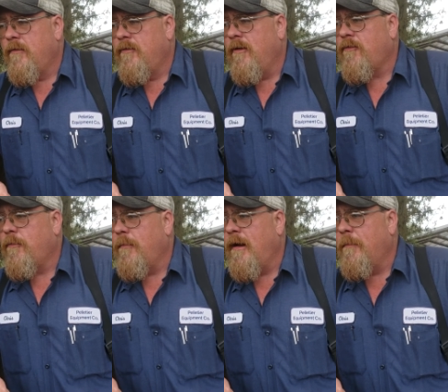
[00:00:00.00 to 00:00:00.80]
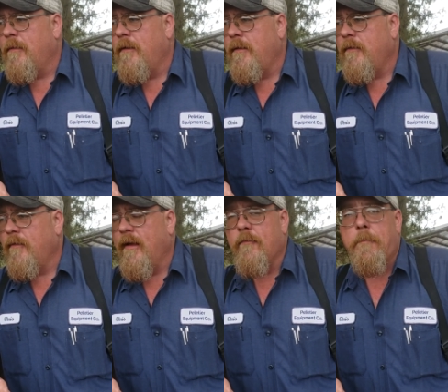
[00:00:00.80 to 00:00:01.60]
just remember, you
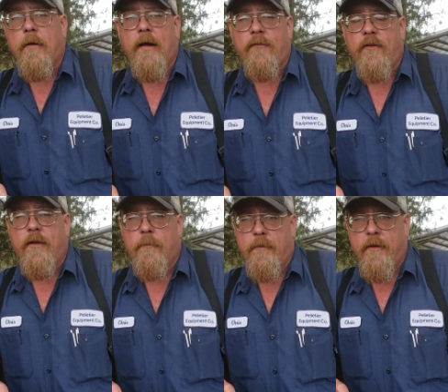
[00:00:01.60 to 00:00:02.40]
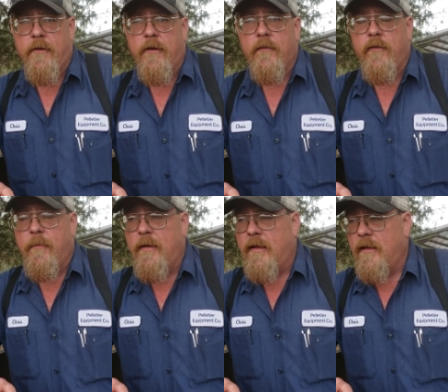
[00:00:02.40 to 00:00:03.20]
never plow a field but turn it over in
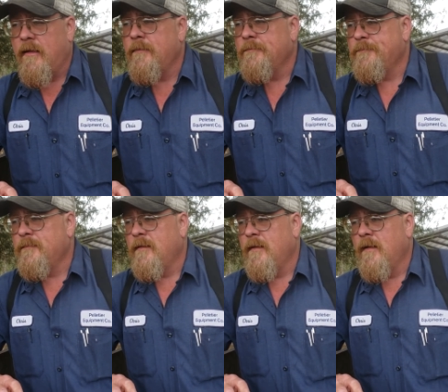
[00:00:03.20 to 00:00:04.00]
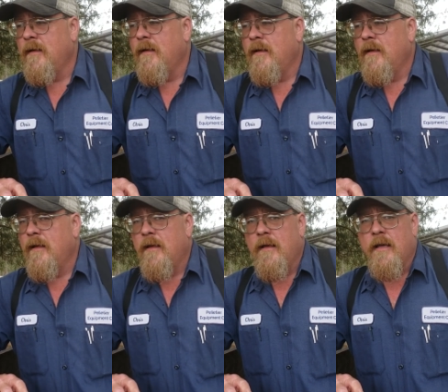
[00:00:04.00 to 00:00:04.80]
your mind.
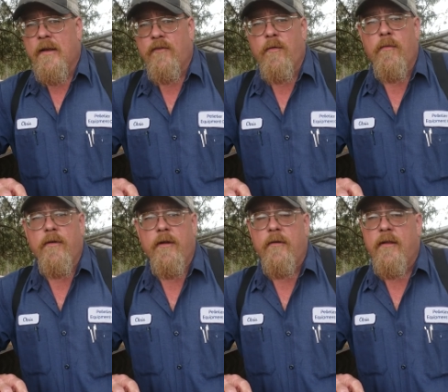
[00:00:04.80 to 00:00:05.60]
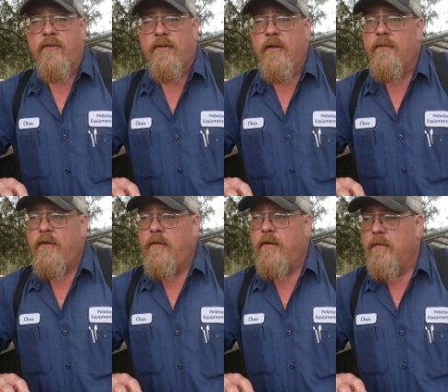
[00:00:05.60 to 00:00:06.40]
And if you want to do this stuff,
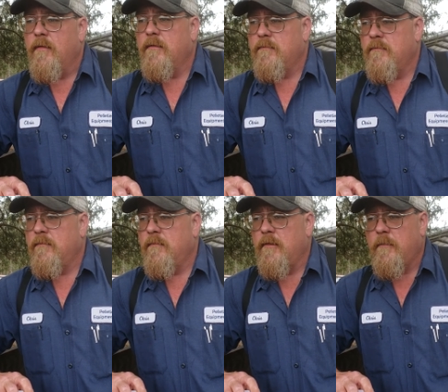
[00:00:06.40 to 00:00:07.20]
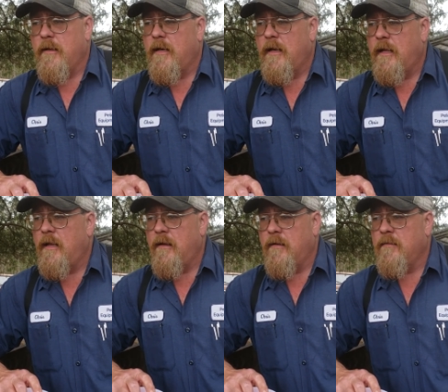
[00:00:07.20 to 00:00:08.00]
you can do it. I mean, it
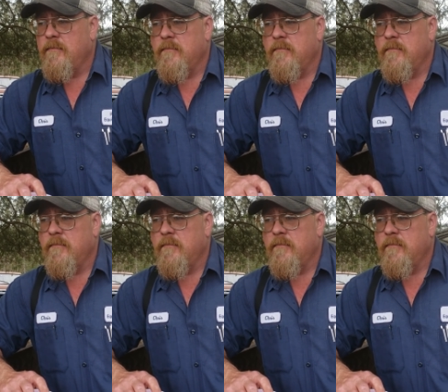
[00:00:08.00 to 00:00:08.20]
ain't a, uh,